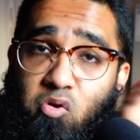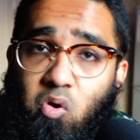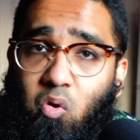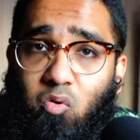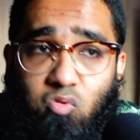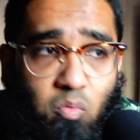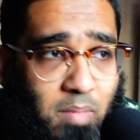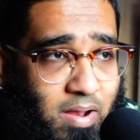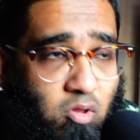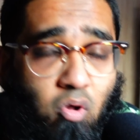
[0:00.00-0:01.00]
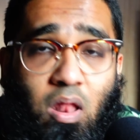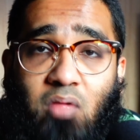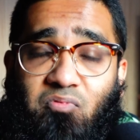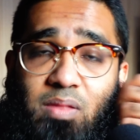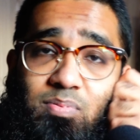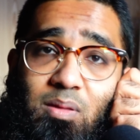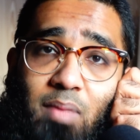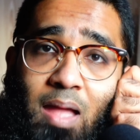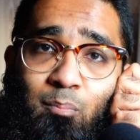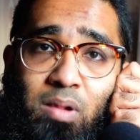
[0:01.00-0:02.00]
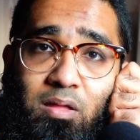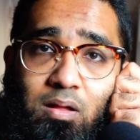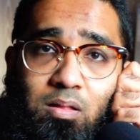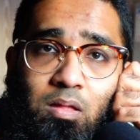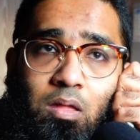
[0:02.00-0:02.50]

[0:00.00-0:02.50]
Go to McDonald's and flip some hamburger.